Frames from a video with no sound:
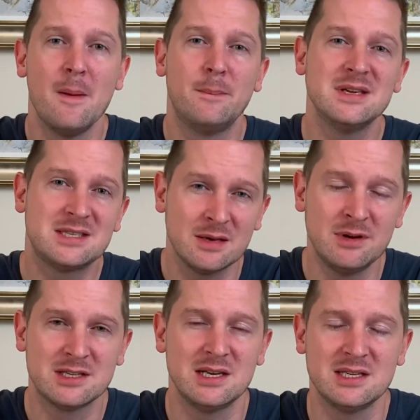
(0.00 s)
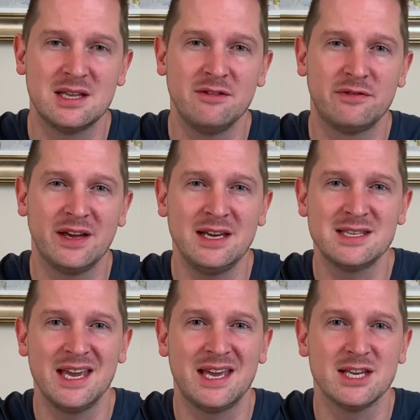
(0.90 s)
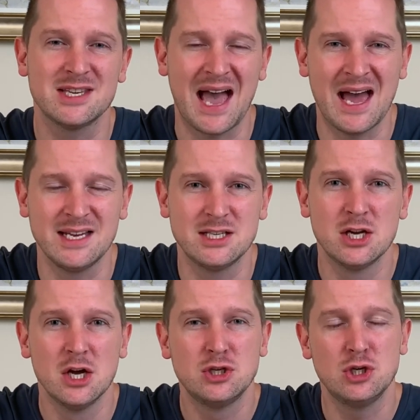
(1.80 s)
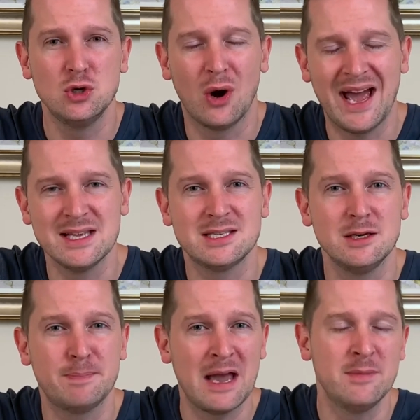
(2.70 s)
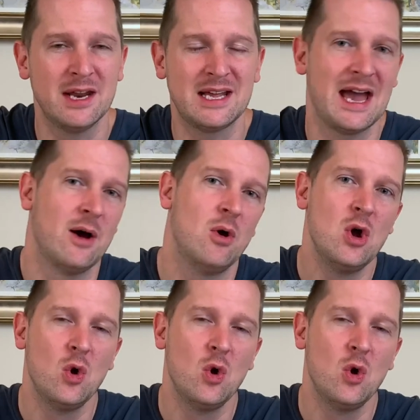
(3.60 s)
But similar to listing fees, it gets added to your Etsy payment account,